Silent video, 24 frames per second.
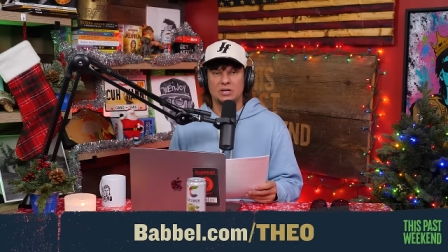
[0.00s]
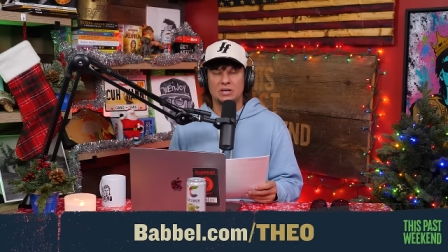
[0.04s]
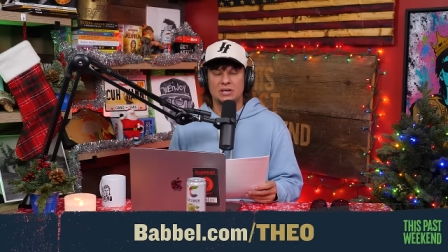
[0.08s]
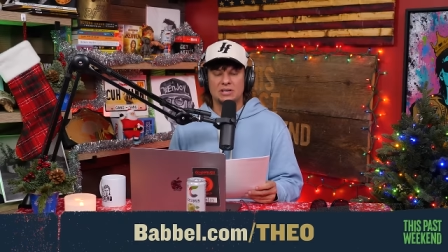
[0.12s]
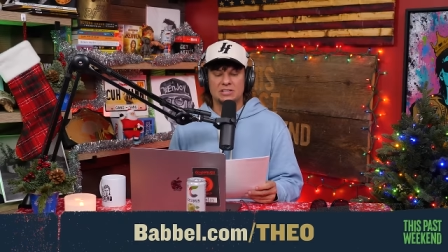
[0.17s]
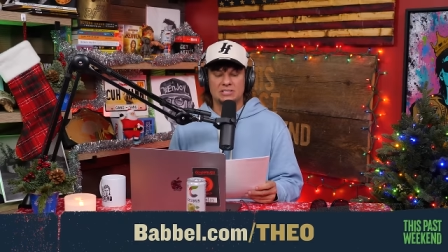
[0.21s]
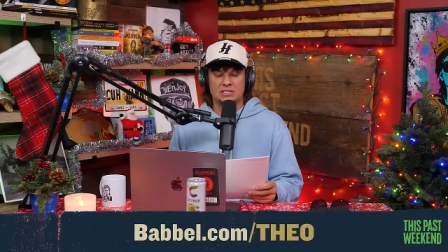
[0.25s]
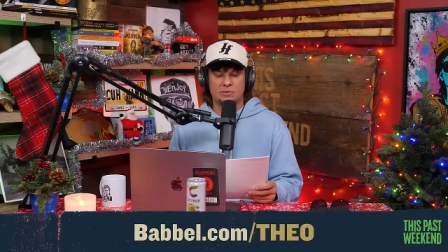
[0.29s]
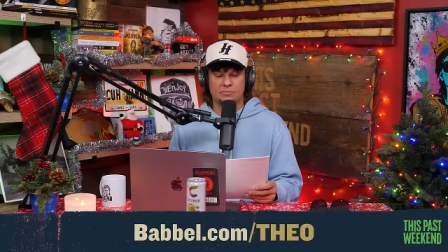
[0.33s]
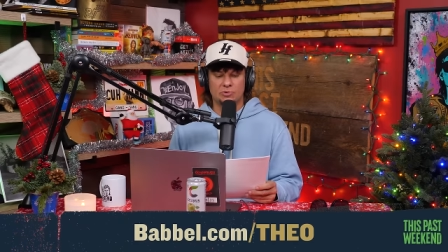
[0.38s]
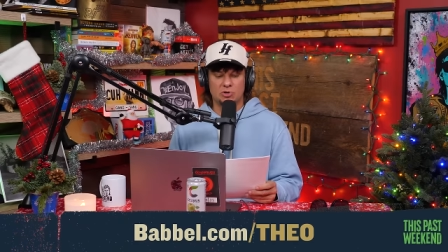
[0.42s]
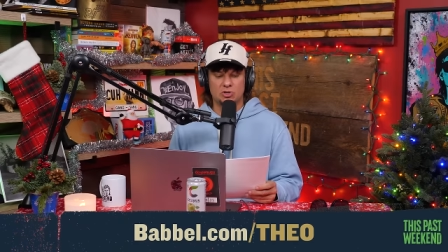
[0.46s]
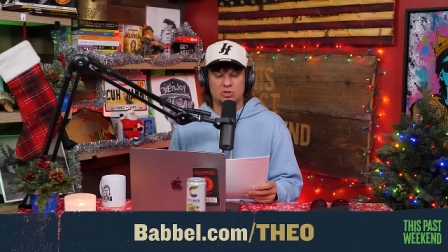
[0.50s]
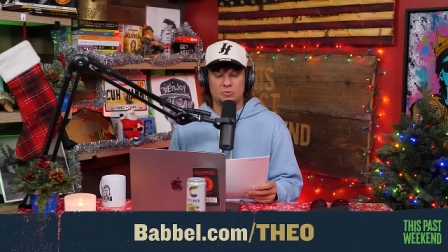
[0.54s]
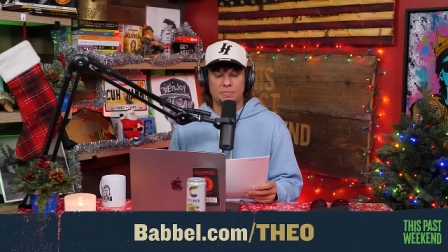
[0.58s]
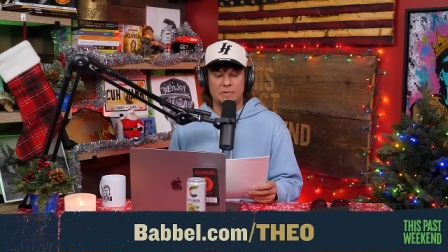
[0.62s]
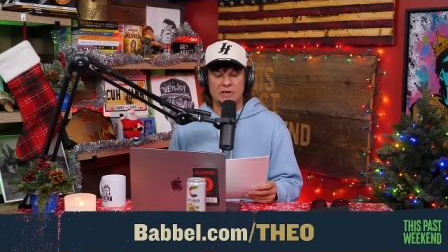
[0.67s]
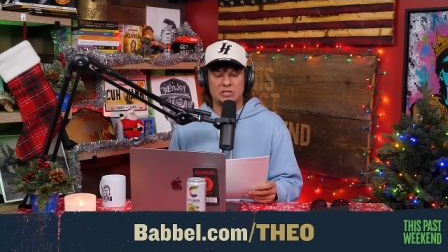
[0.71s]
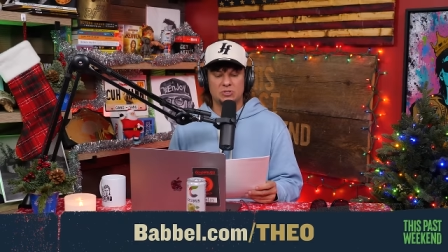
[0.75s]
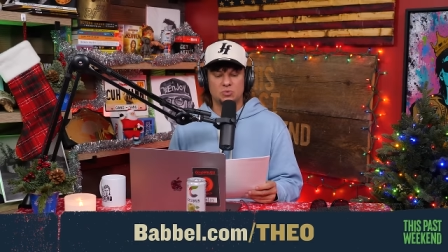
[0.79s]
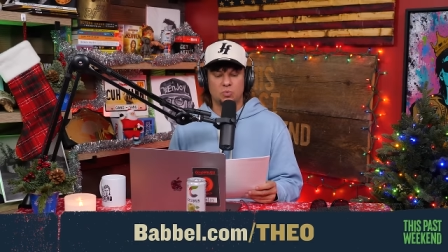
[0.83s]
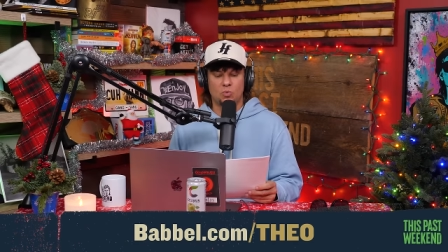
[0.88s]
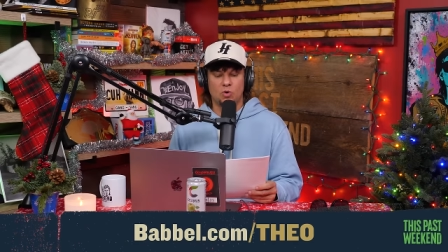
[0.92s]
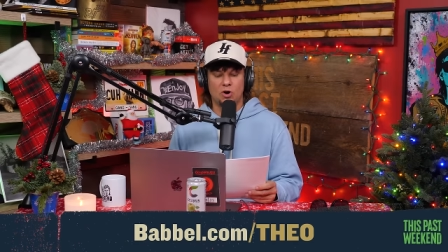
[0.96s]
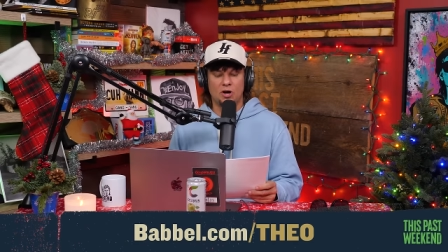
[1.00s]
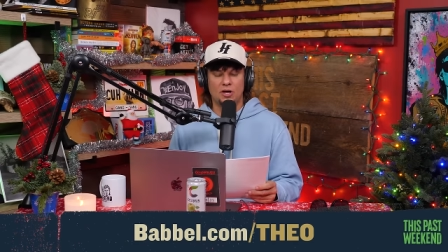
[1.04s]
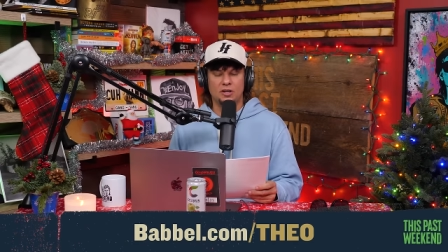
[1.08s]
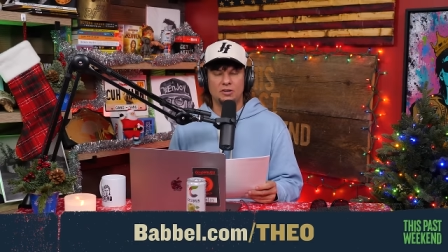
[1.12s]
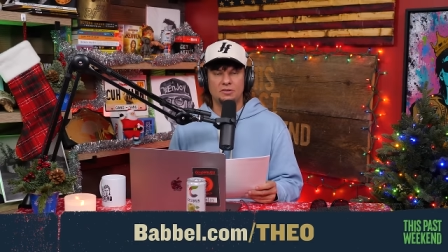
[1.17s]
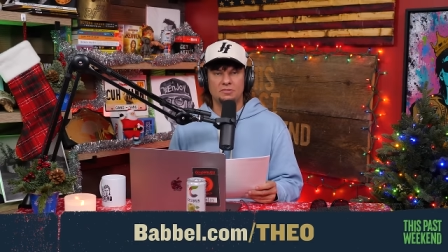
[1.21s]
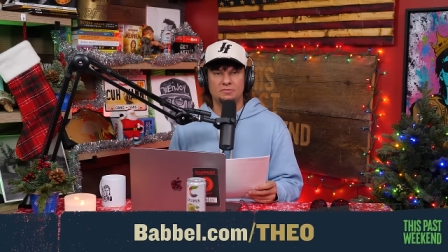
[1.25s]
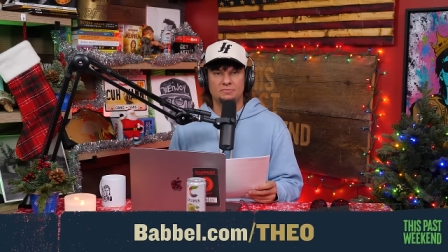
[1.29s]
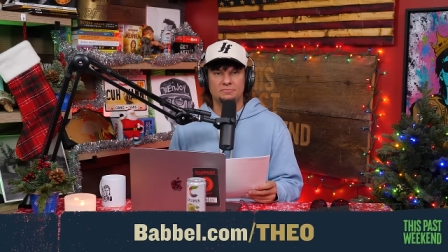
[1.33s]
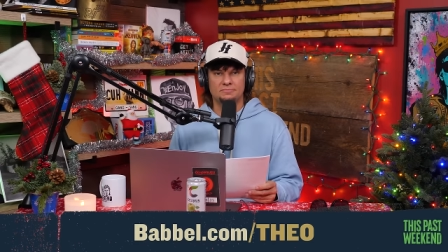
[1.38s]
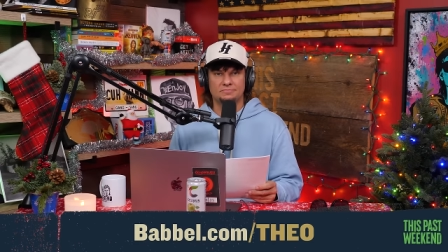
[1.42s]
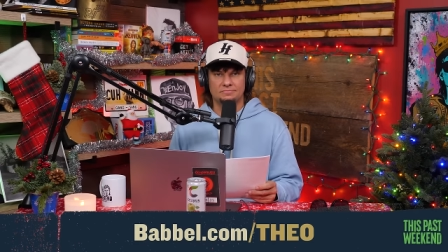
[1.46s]
Someone who speaks one,
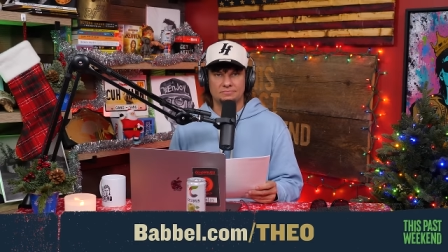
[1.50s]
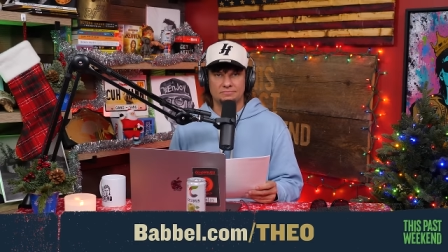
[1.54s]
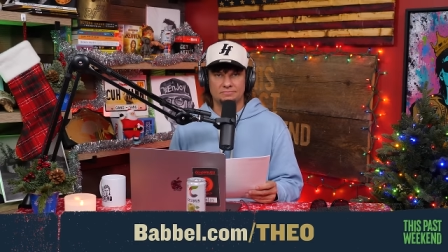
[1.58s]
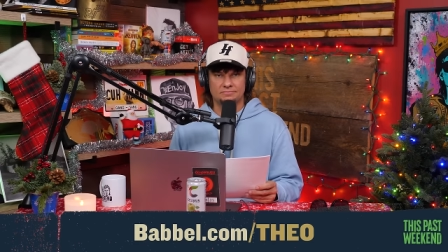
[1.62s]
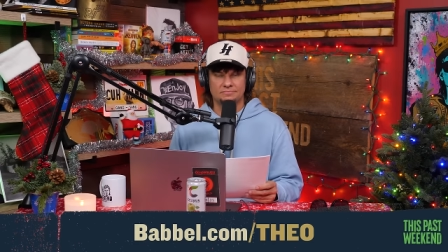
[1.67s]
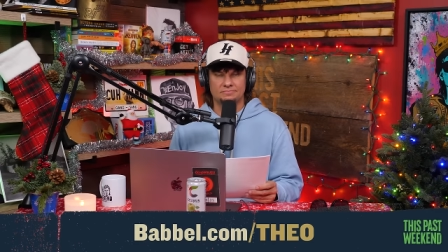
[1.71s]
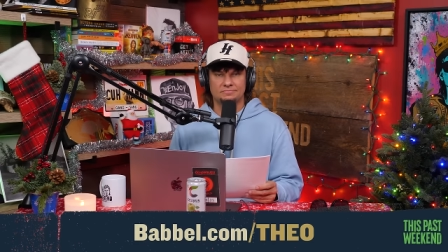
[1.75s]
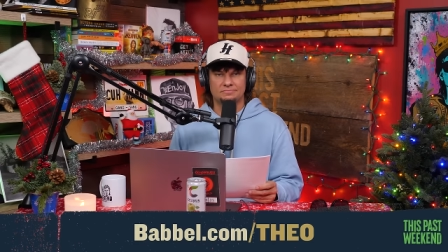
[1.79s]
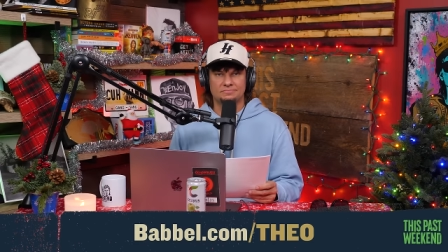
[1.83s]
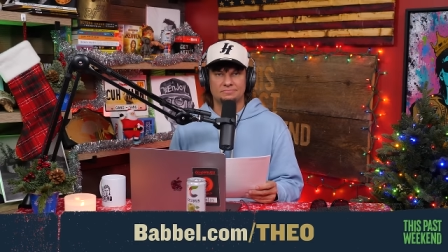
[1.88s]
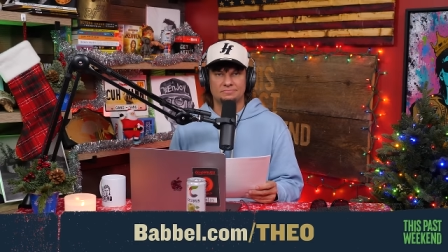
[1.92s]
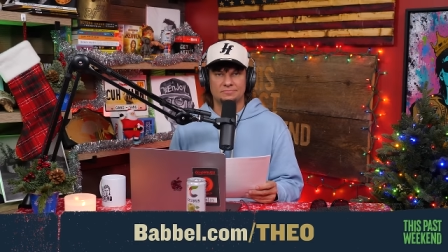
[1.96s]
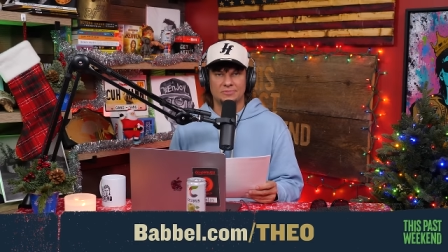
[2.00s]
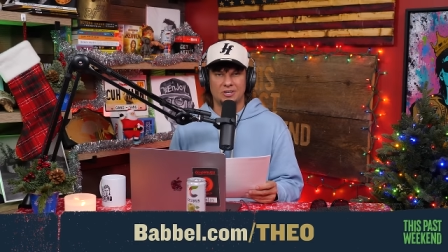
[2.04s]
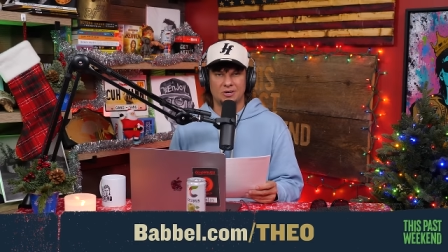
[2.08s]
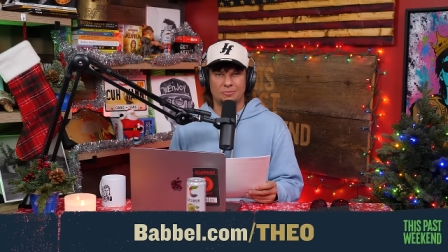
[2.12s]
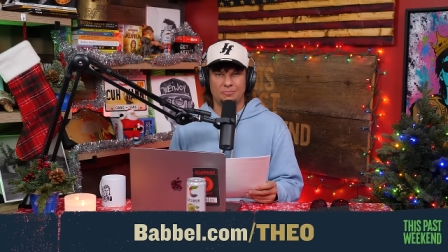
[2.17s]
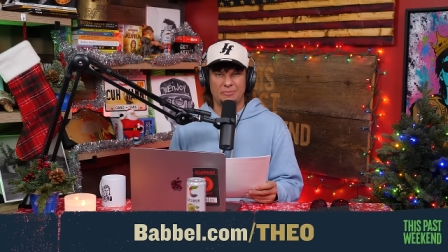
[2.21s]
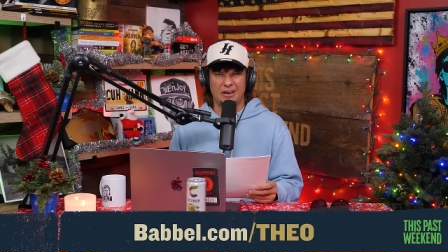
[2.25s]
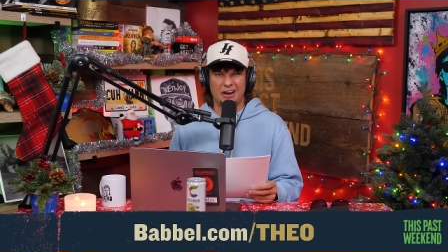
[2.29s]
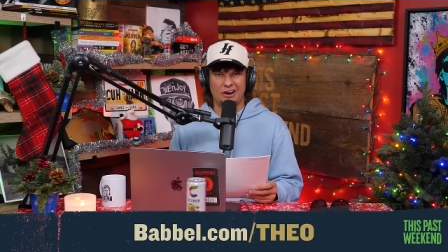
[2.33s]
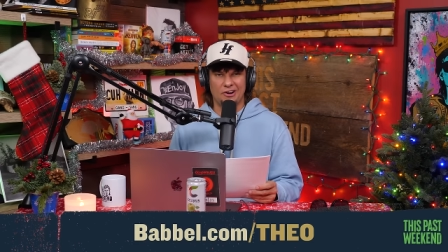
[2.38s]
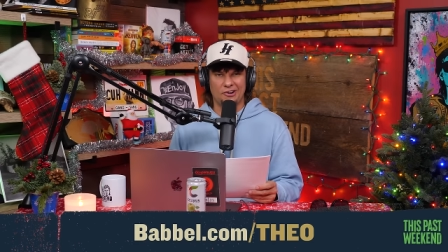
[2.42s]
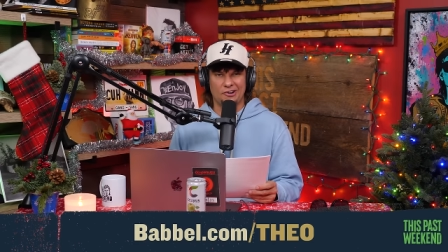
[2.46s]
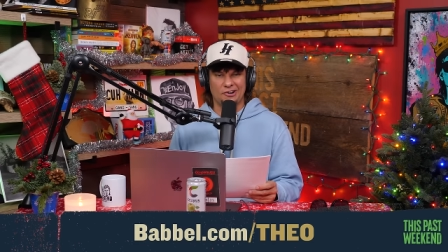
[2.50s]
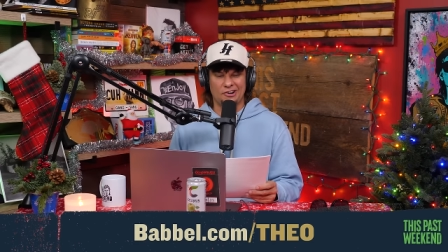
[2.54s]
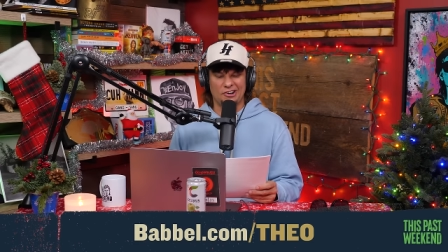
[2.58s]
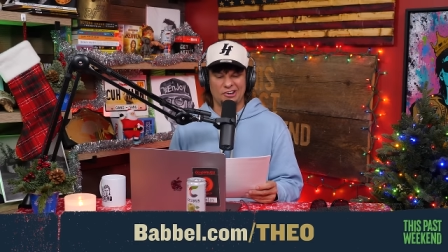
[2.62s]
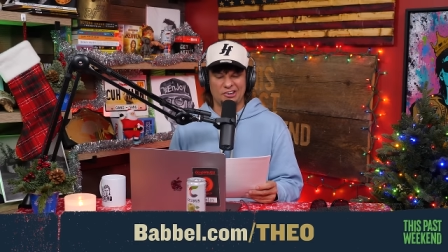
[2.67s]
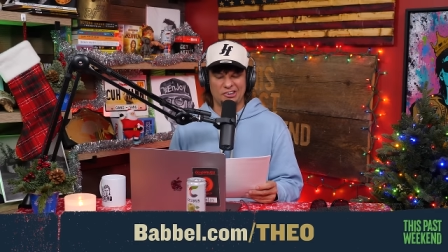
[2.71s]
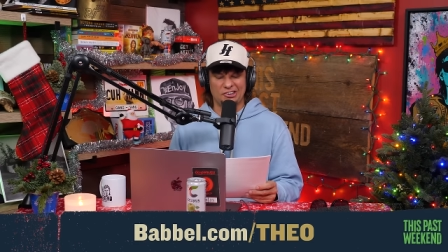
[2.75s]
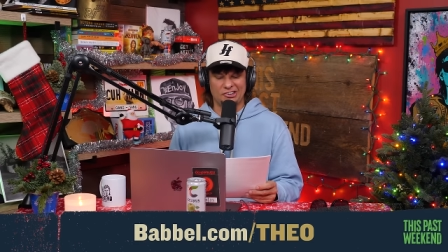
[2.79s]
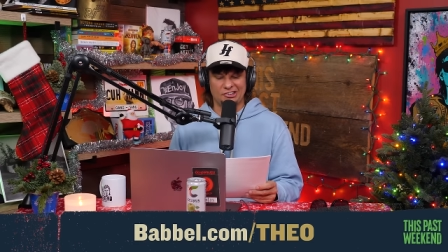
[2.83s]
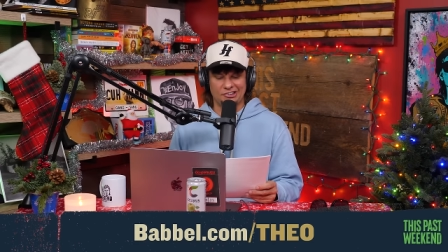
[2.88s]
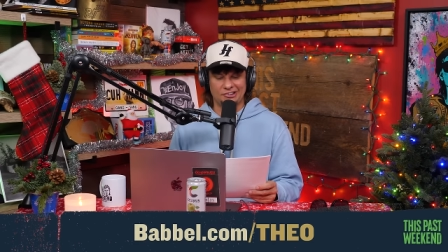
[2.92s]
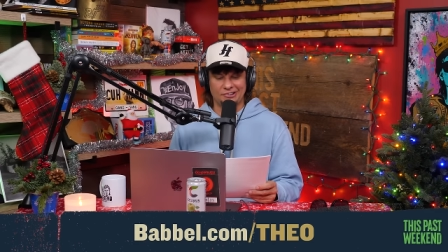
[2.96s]

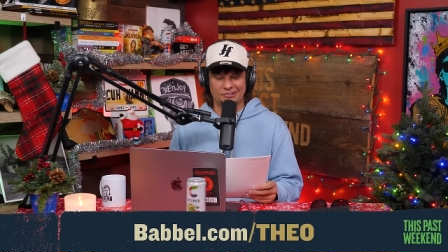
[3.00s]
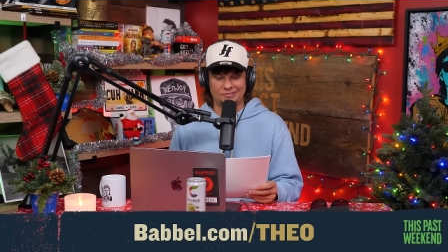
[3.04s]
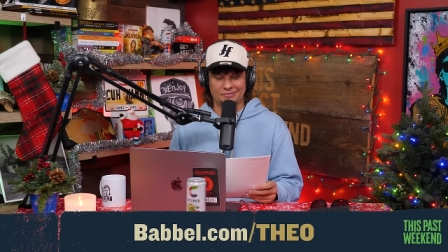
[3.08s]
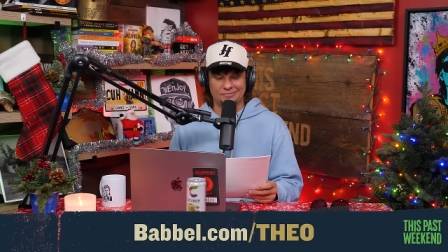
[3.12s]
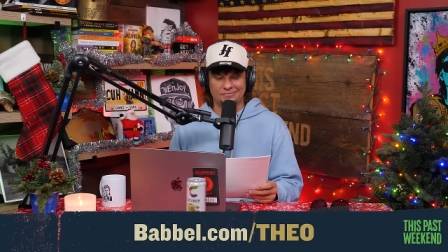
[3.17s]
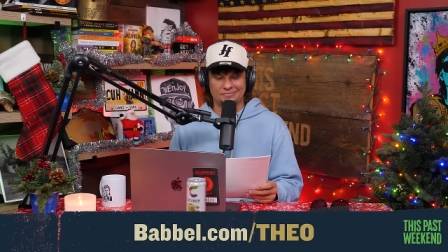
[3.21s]
American.